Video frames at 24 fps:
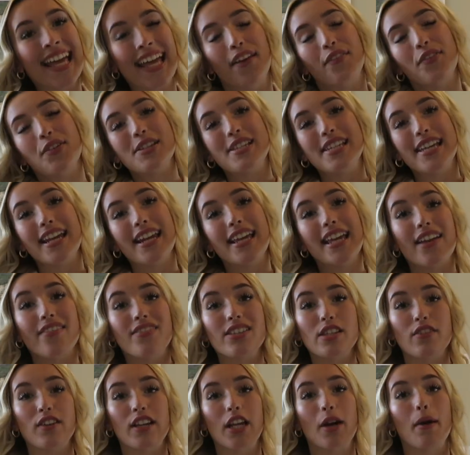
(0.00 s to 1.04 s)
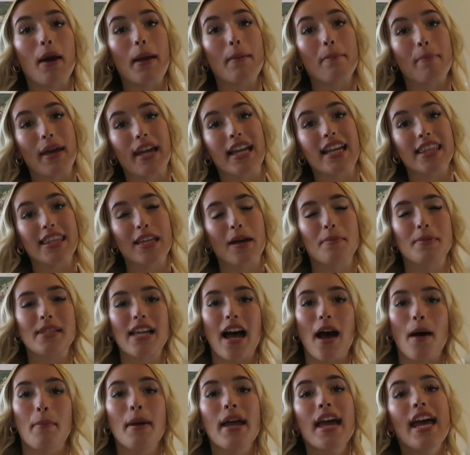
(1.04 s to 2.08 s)
If you did, give this video a big thumbs
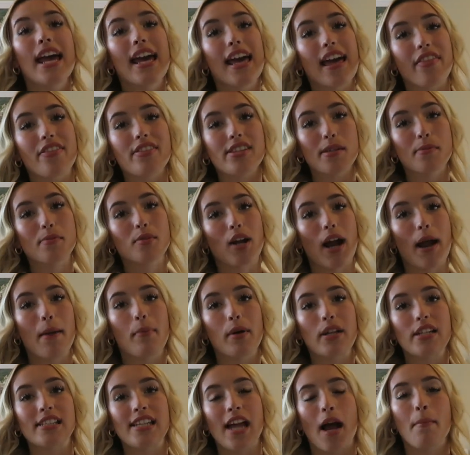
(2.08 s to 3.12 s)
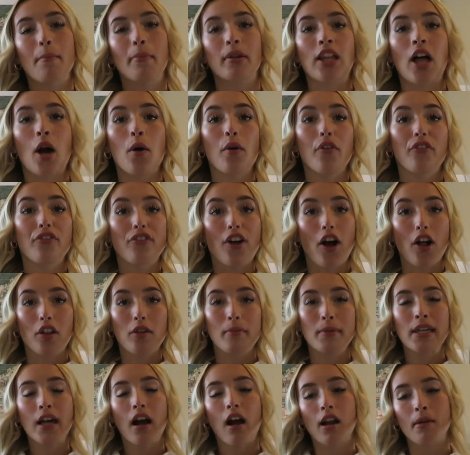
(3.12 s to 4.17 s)
up, hit the subscribe button down below, follow
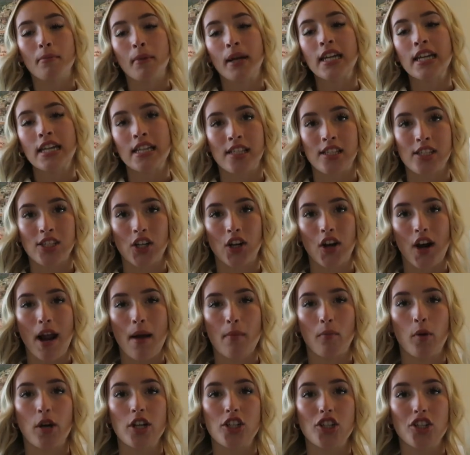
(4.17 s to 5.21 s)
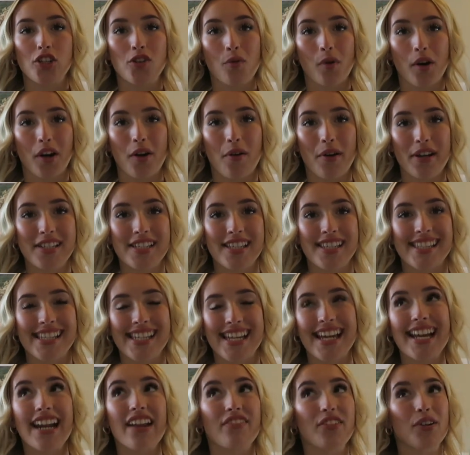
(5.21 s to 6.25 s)
me on my Instagram, which you are going to
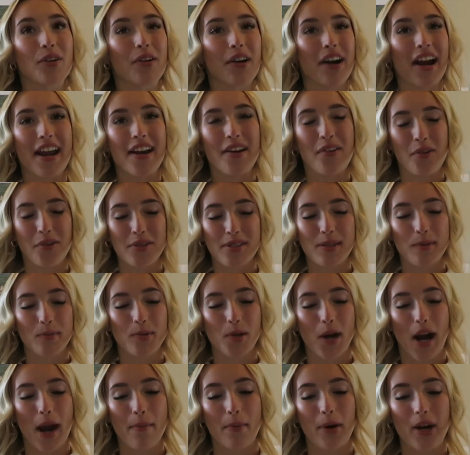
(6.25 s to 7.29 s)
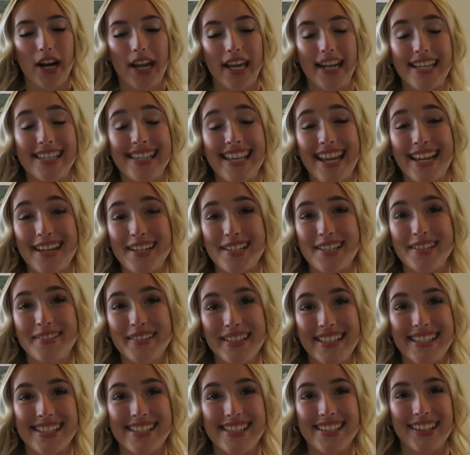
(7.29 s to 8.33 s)
see it if you are an old subscriber. It is a new
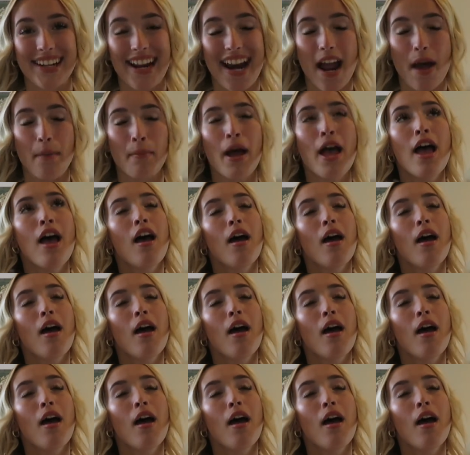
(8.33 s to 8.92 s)
Instagram.